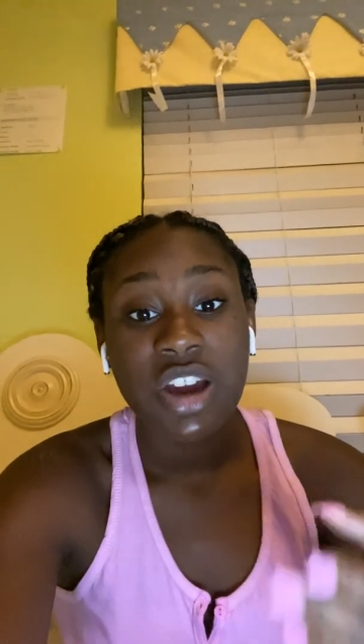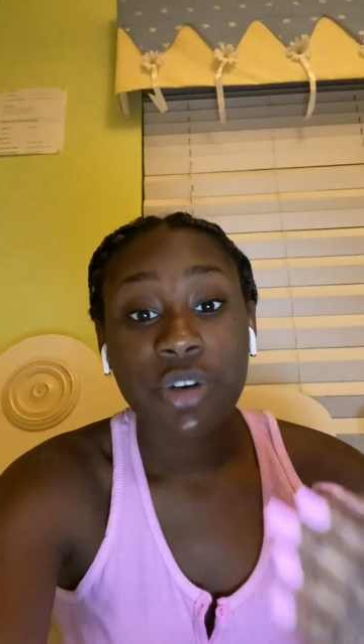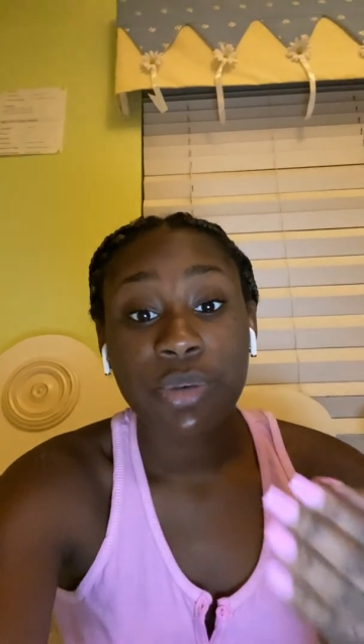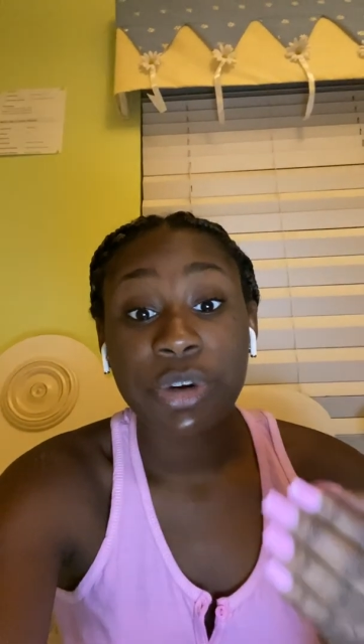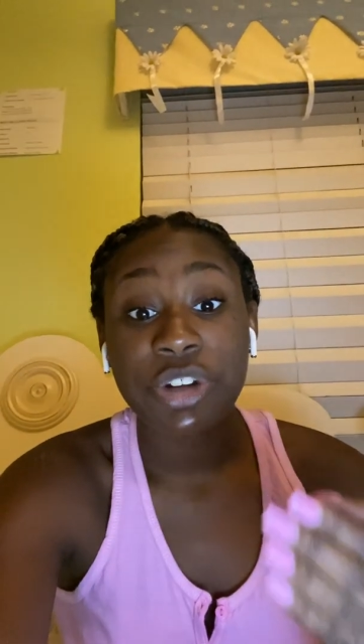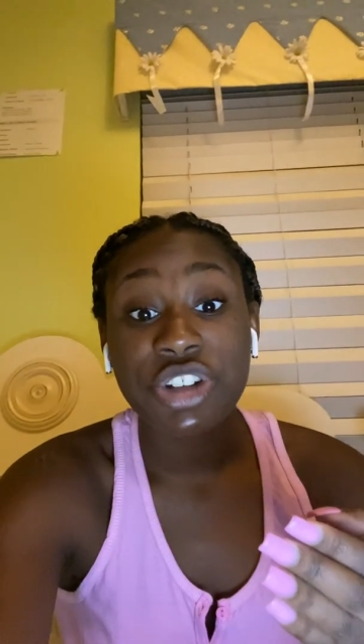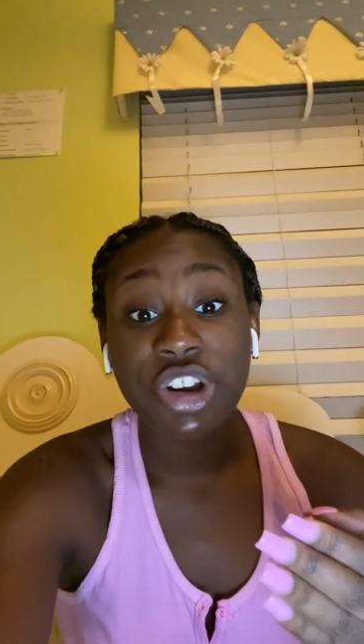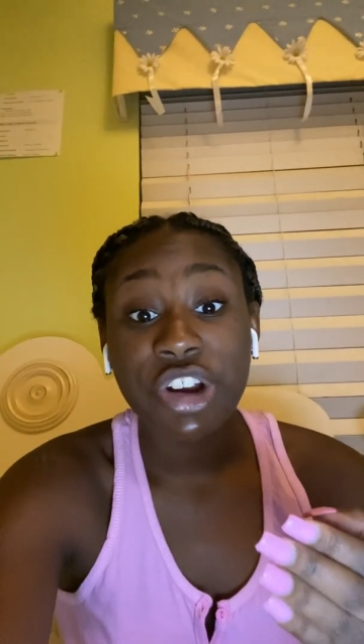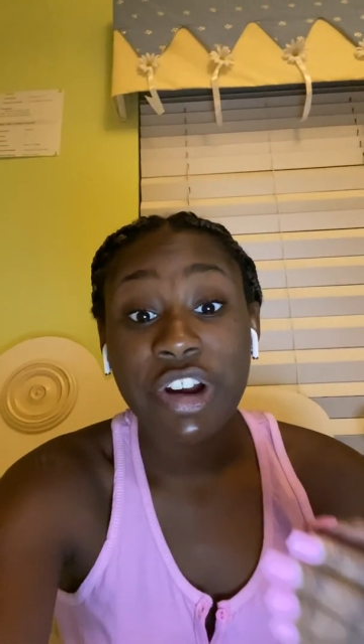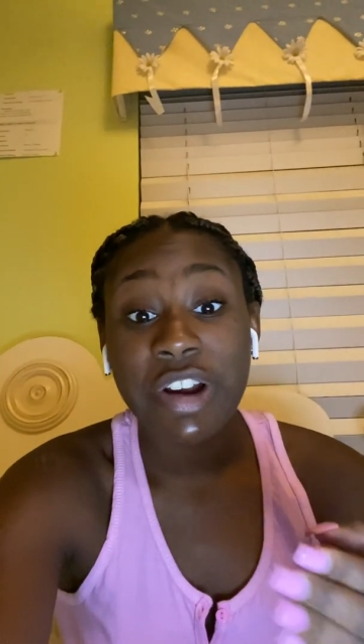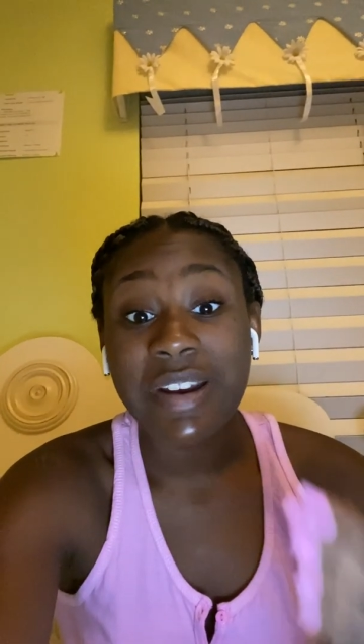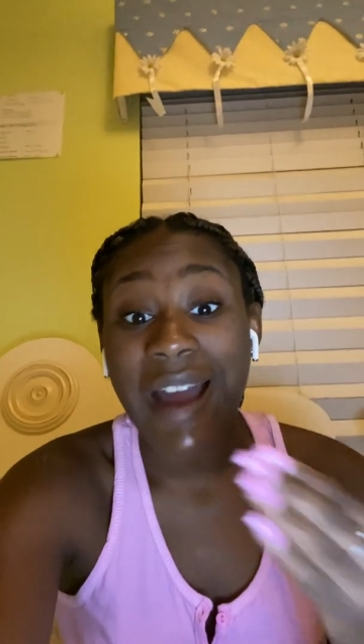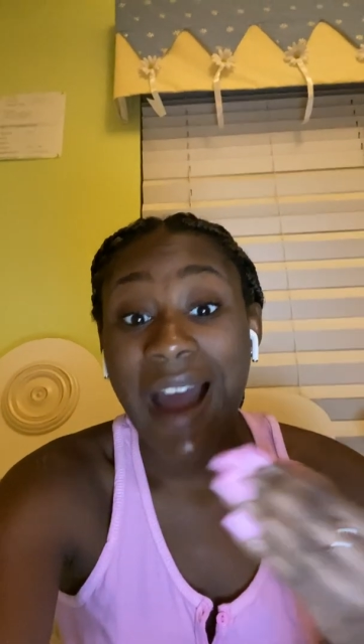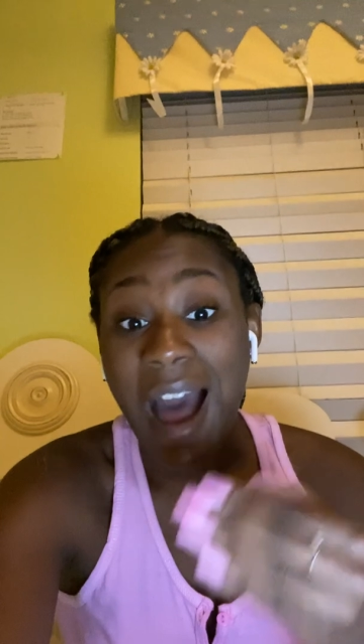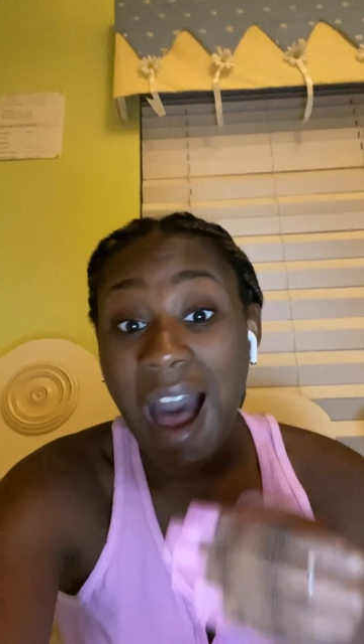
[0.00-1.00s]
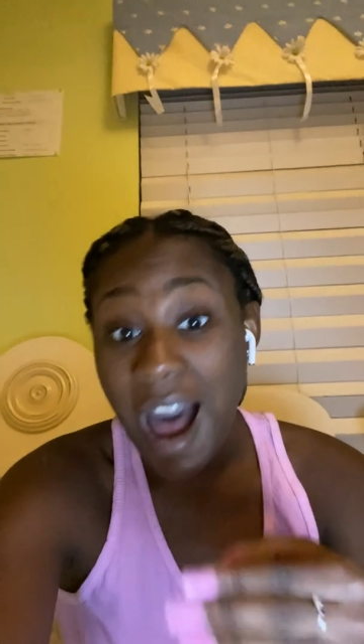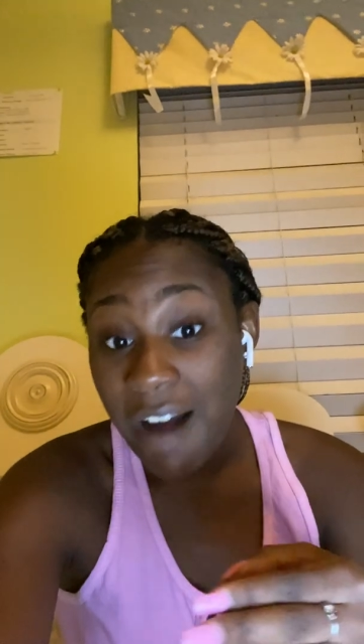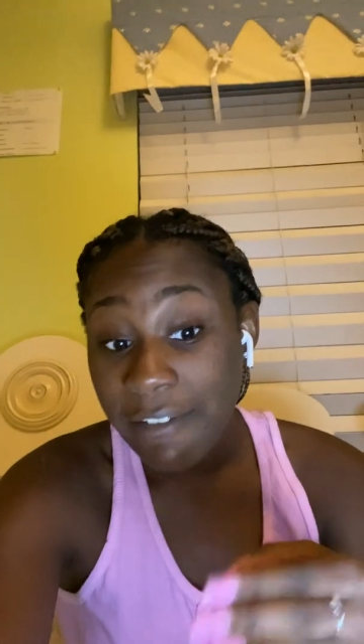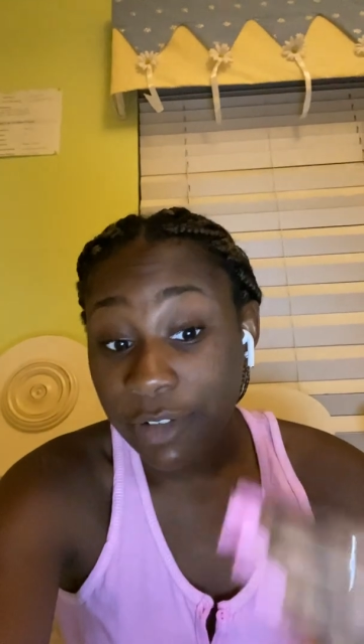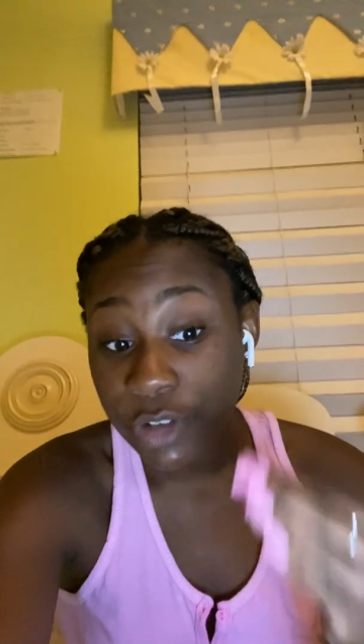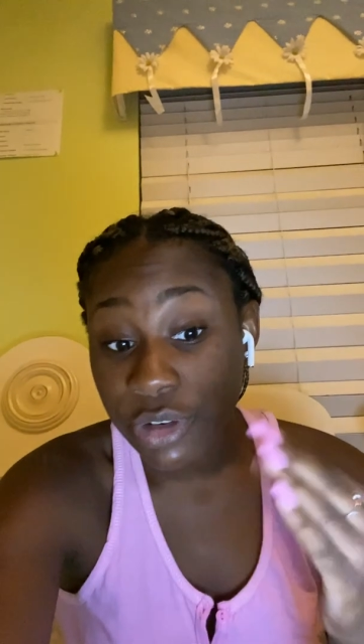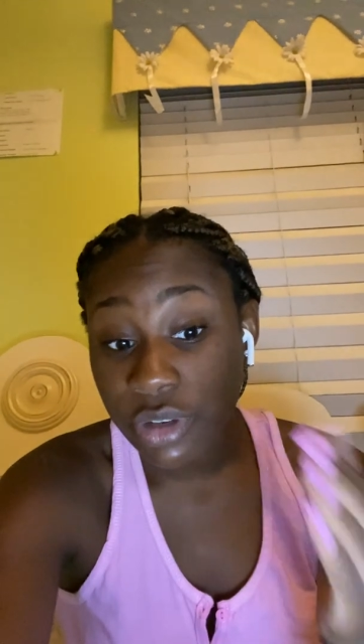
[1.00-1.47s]
return
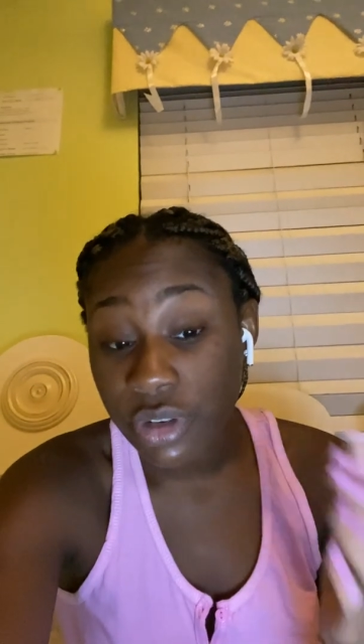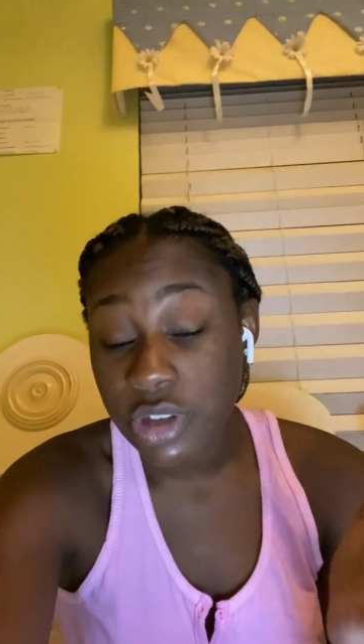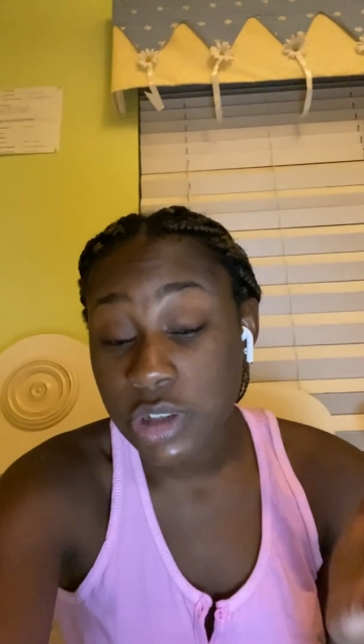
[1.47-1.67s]
after their